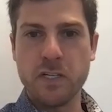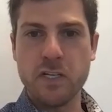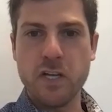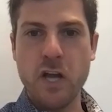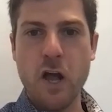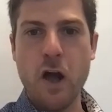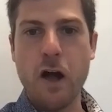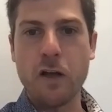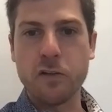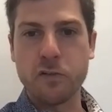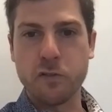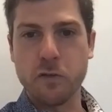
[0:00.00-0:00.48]

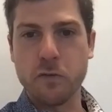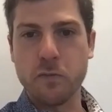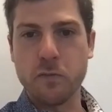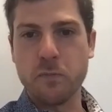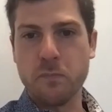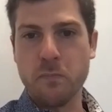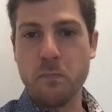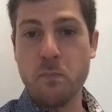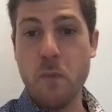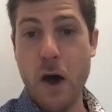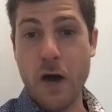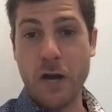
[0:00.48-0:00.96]
causal
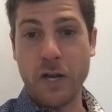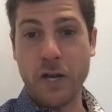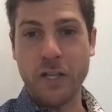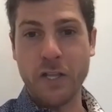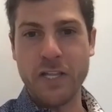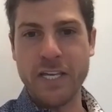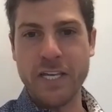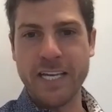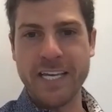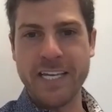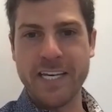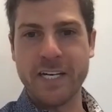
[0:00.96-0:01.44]

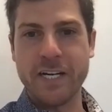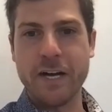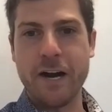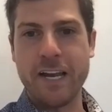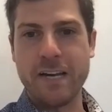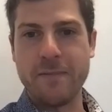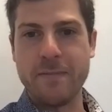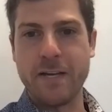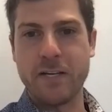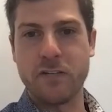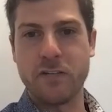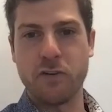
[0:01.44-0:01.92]
modeling and
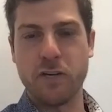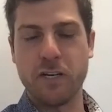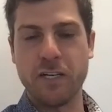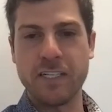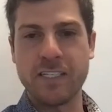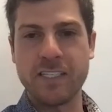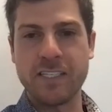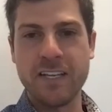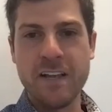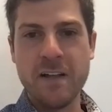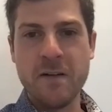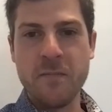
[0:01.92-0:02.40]

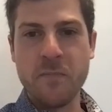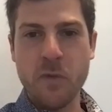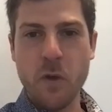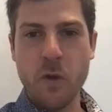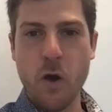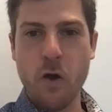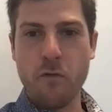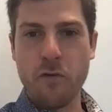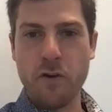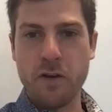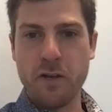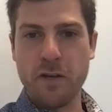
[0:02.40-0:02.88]
econometrics
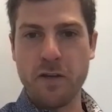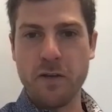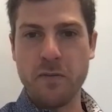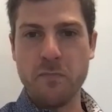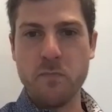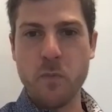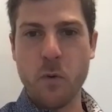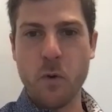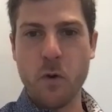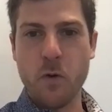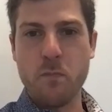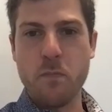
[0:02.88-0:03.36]
over to
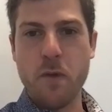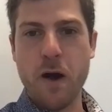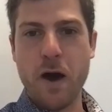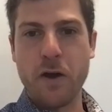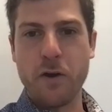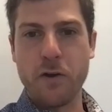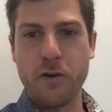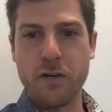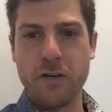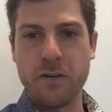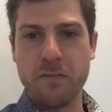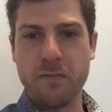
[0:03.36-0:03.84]
more
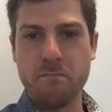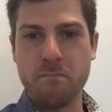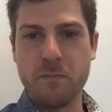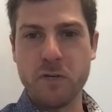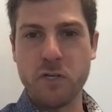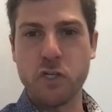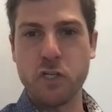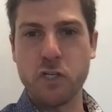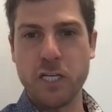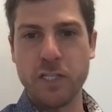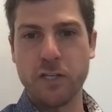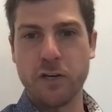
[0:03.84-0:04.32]
modern
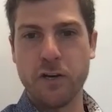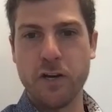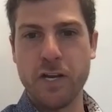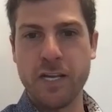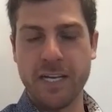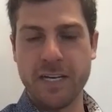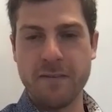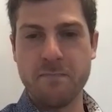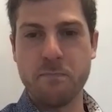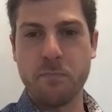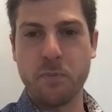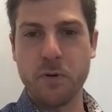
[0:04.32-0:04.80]
machine learning
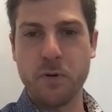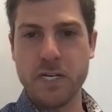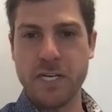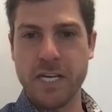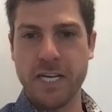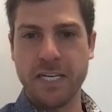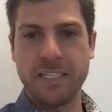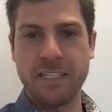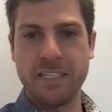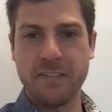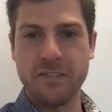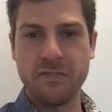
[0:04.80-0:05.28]
and
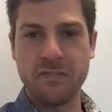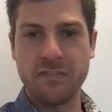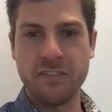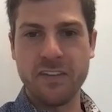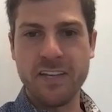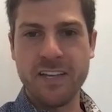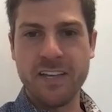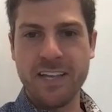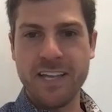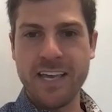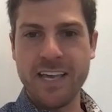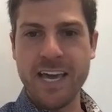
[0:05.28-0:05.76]
predictive
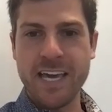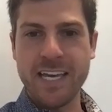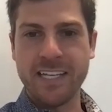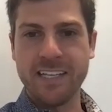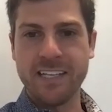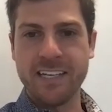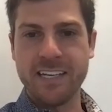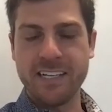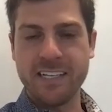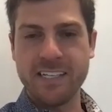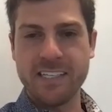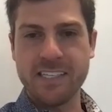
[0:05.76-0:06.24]

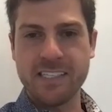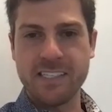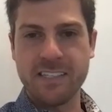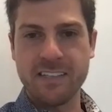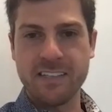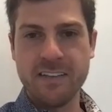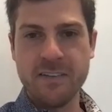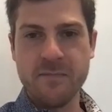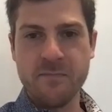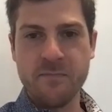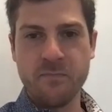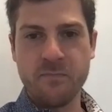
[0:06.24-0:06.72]
analytics.
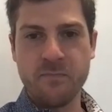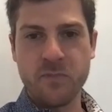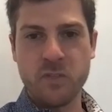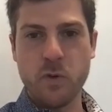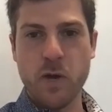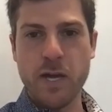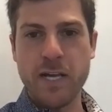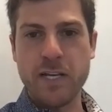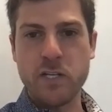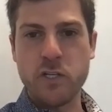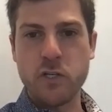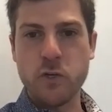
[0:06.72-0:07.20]
So
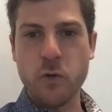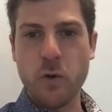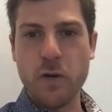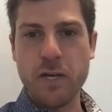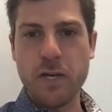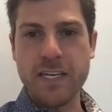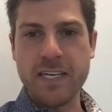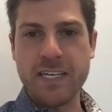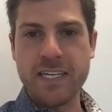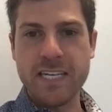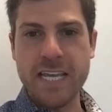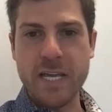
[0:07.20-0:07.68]
I
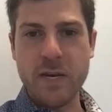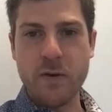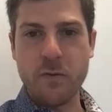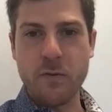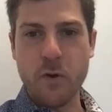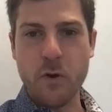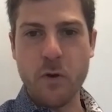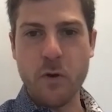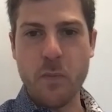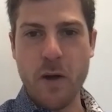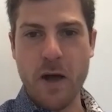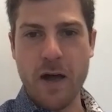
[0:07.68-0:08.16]
joined
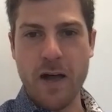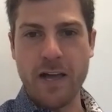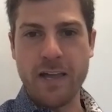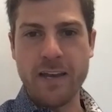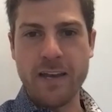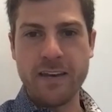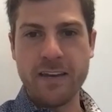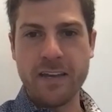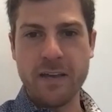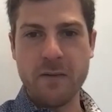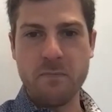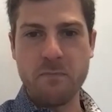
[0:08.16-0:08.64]
DataRobot
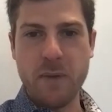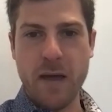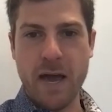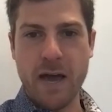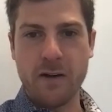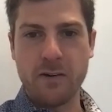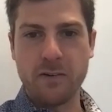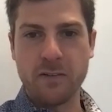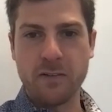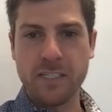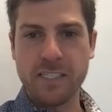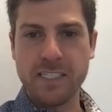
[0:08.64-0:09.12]

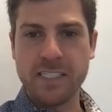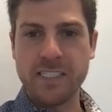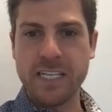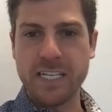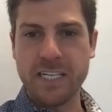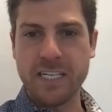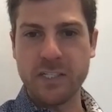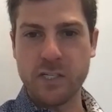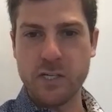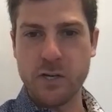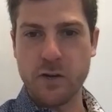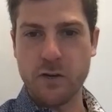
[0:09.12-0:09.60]
about
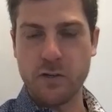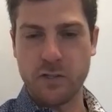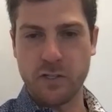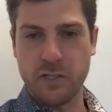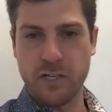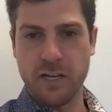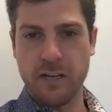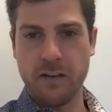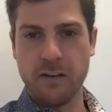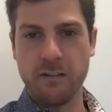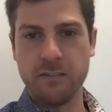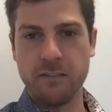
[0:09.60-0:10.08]
6 years
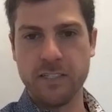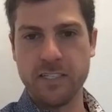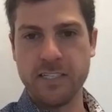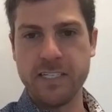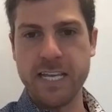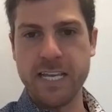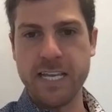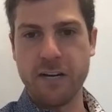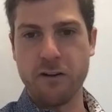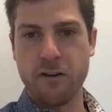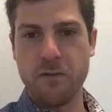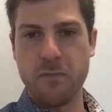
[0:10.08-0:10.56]
ago. And
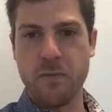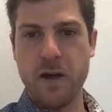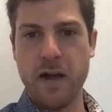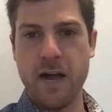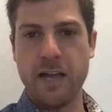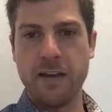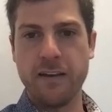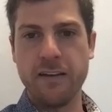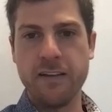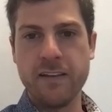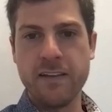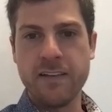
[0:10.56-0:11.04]

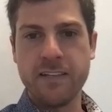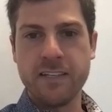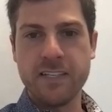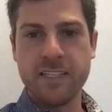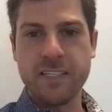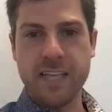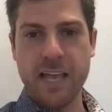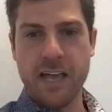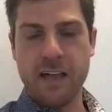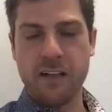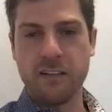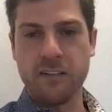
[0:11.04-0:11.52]
DataRobot
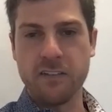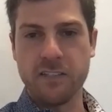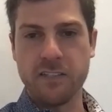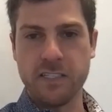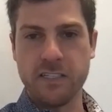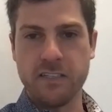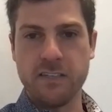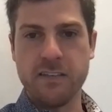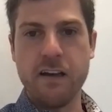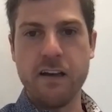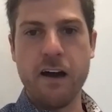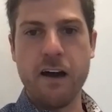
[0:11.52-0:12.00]
sells
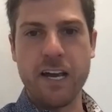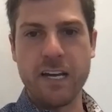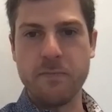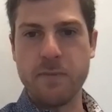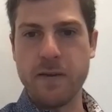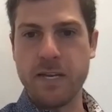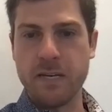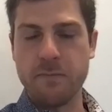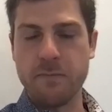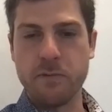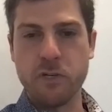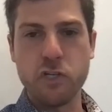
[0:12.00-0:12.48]
an
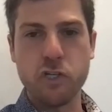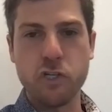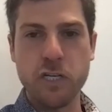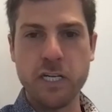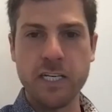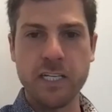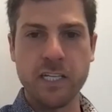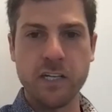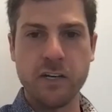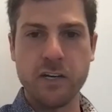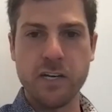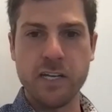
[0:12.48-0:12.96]
automated
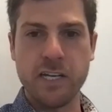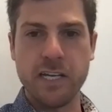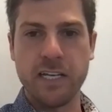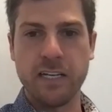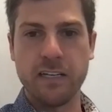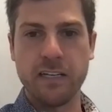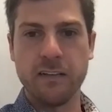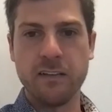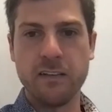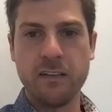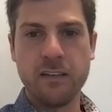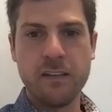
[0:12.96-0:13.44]
machine
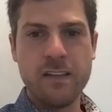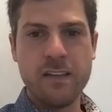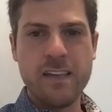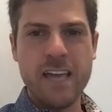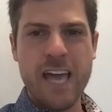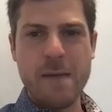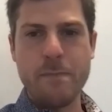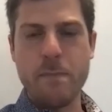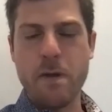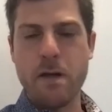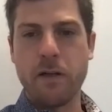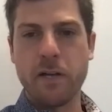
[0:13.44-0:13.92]
learning,
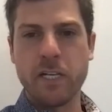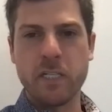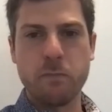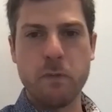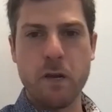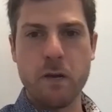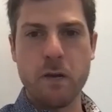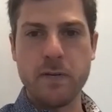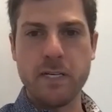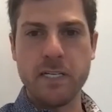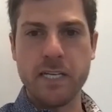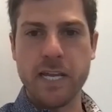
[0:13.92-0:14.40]
ML
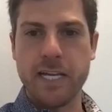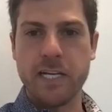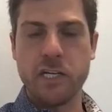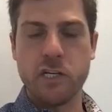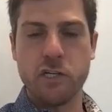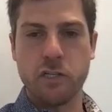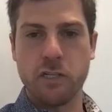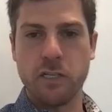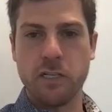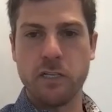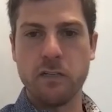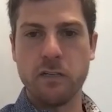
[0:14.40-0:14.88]

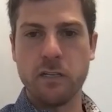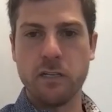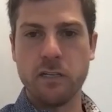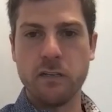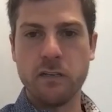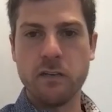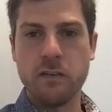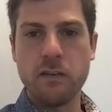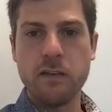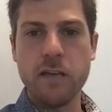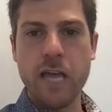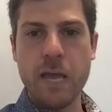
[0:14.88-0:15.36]
experimentation, and
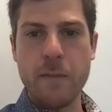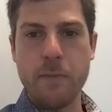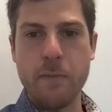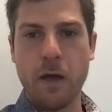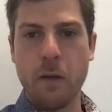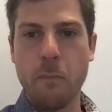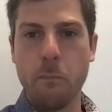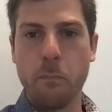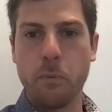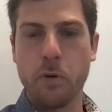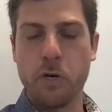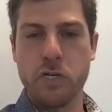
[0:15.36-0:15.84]

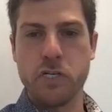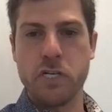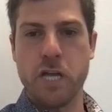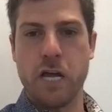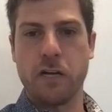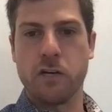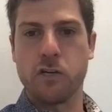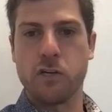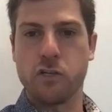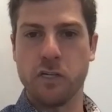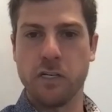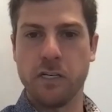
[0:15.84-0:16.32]
ML
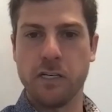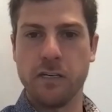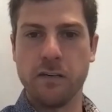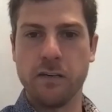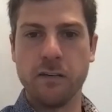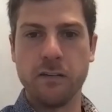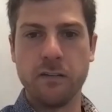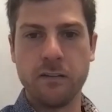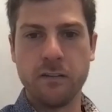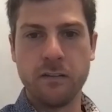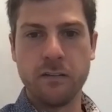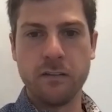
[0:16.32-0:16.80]

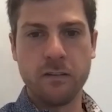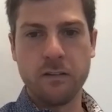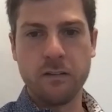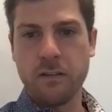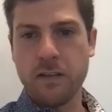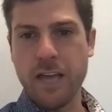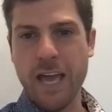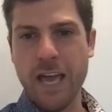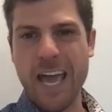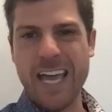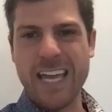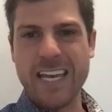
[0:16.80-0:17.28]
production
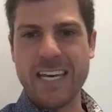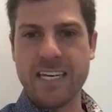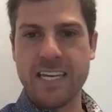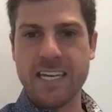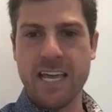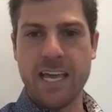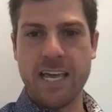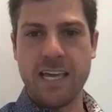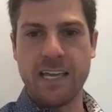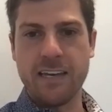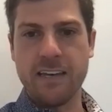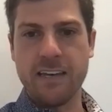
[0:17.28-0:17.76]

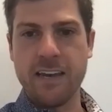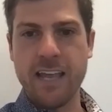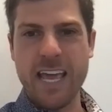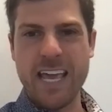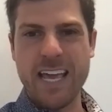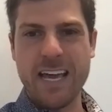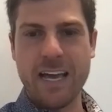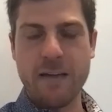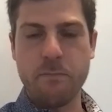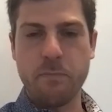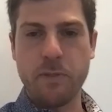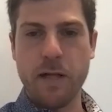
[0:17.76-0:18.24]
end-to-end
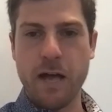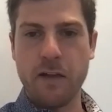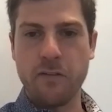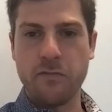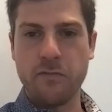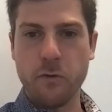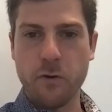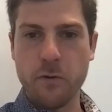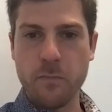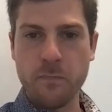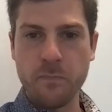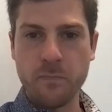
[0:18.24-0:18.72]
AI
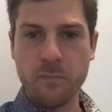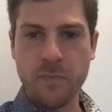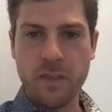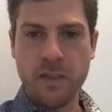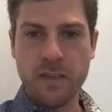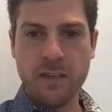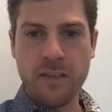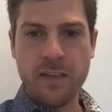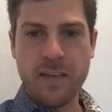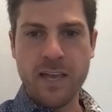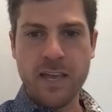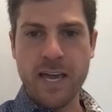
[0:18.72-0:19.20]
platform.
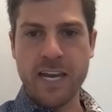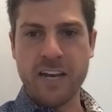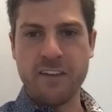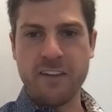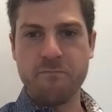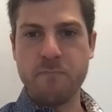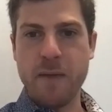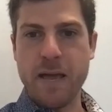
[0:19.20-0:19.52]
And I've